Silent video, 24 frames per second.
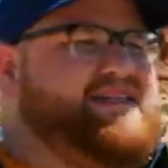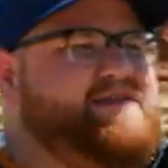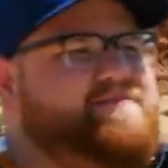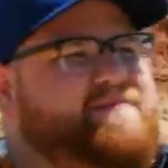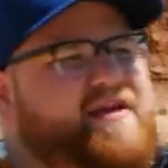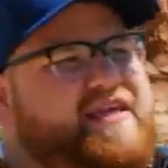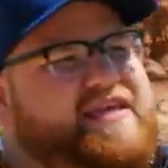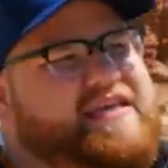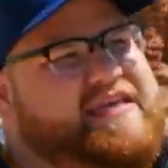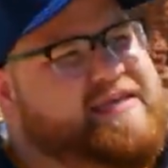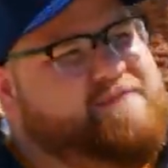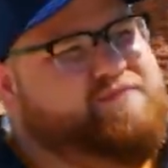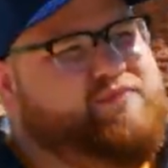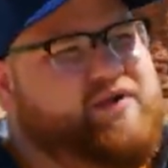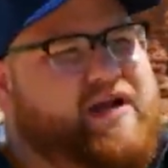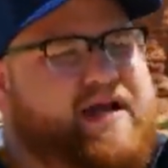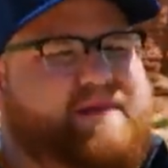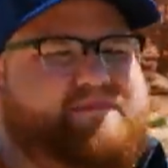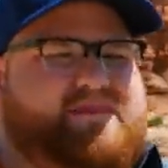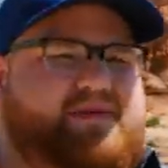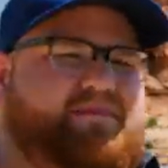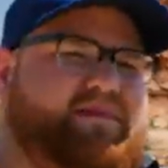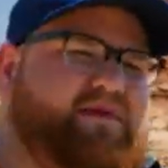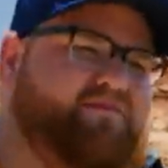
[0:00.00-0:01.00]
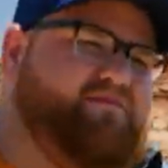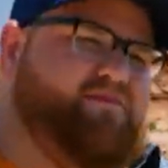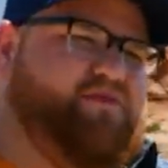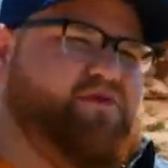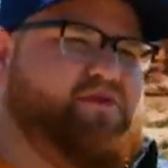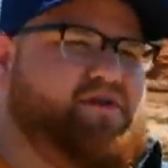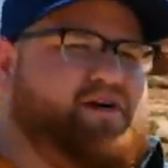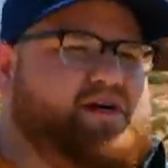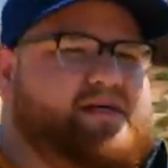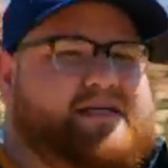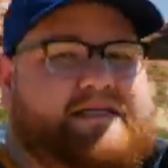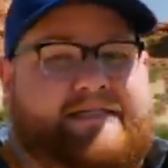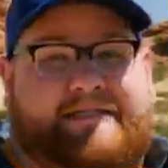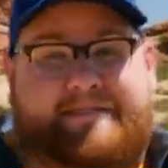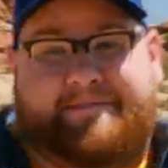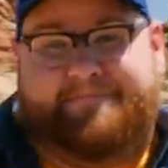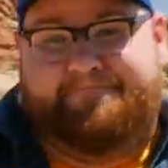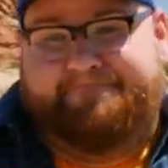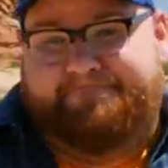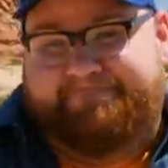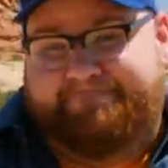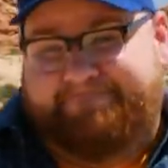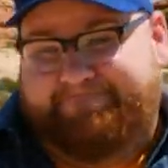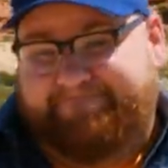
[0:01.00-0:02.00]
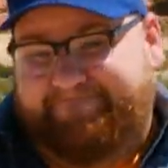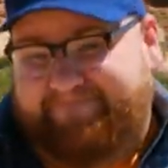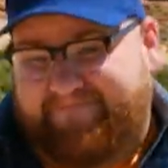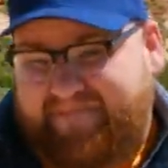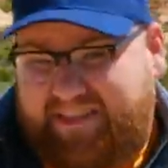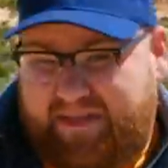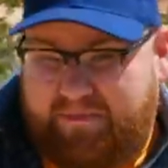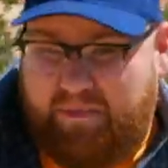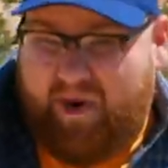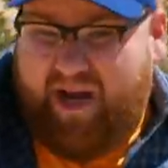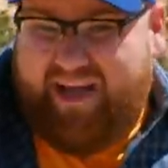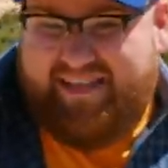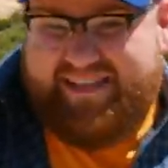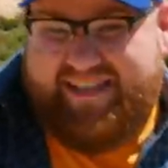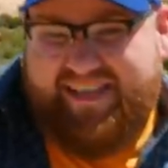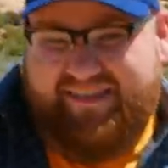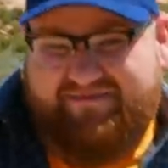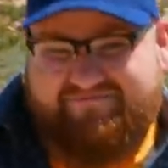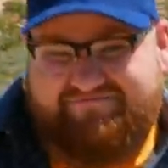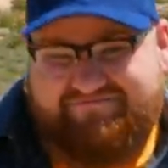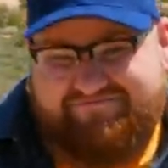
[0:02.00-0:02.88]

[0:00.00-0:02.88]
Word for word: to make it perhaps a bit more surprising.